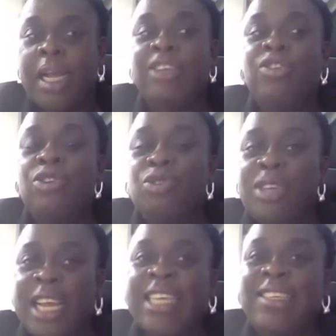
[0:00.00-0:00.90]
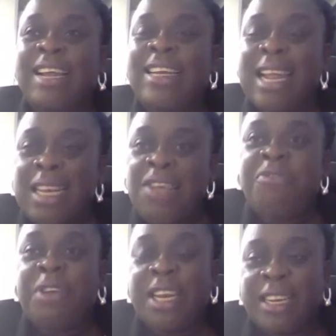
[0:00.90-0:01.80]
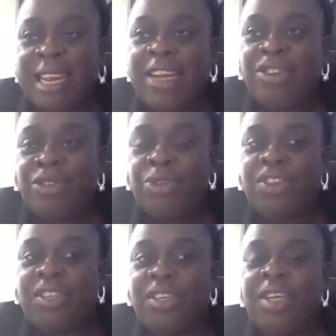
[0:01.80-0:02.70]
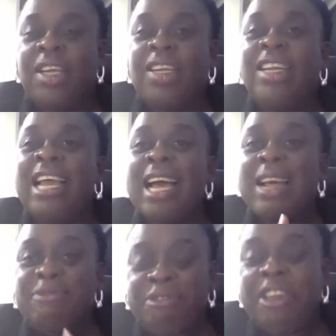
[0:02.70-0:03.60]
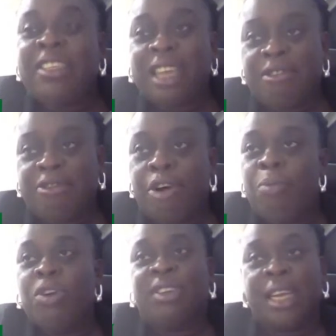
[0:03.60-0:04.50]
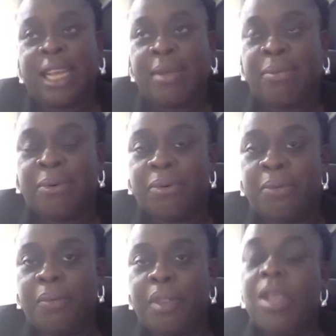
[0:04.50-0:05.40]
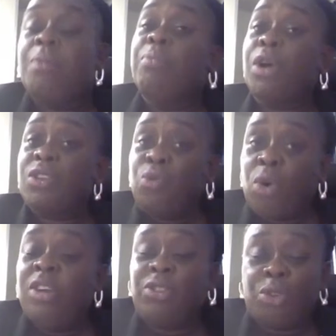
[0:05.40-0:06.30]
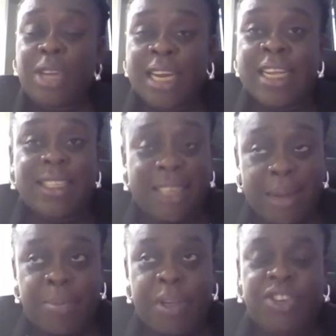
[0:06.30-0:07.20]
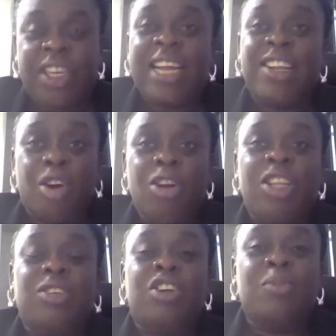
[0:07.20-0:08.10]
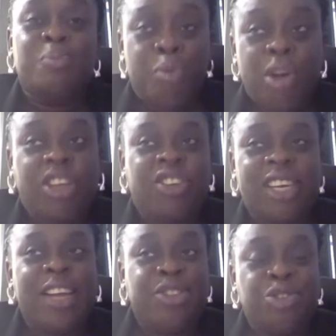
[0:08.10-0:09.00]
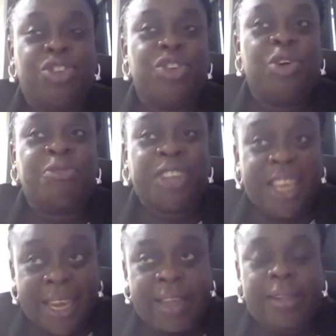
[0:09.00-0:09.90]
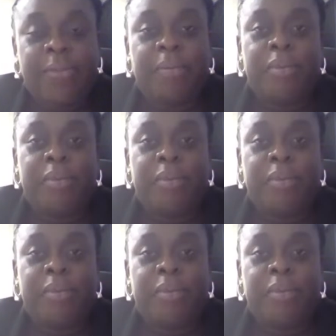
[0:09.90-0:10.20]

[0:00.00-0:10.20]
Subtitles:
And so to the extent that they fail in that duty, they are first and foremost liable. But once you can establish that the auditors breached their duty of care,